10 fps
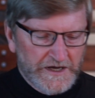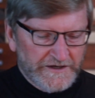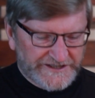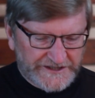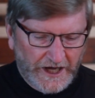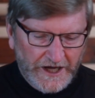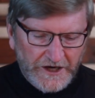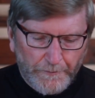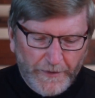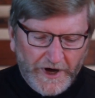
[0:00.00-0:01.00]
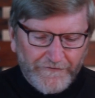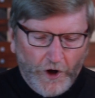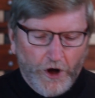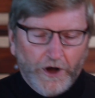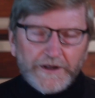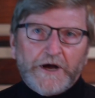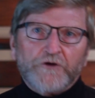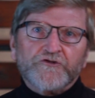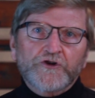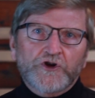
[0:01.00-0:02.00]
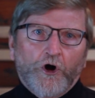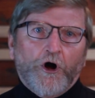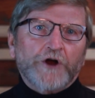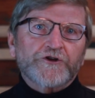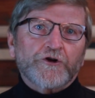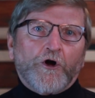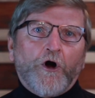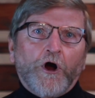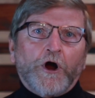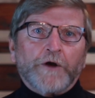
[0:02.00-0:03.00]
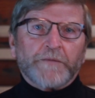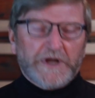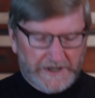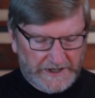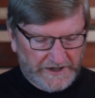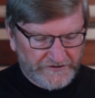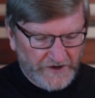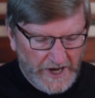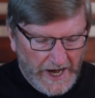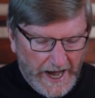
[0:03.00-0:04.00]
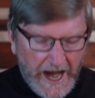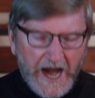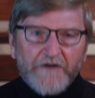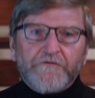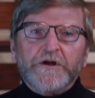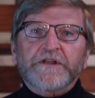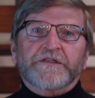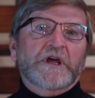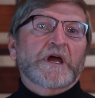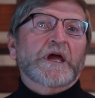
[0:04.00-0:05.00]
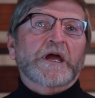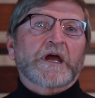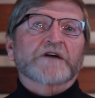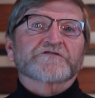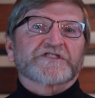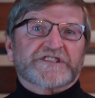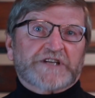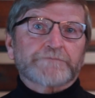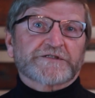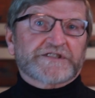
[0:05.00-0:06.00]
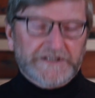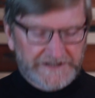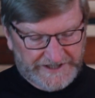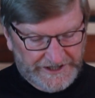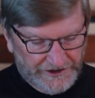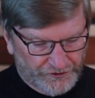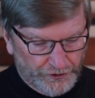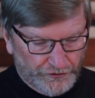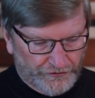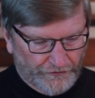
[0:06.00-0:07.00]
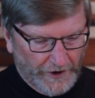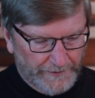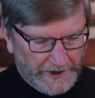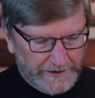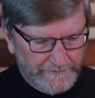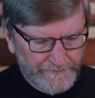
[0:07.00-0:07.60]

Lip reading: son, above all else, guard your heart because everything of substance issues from it.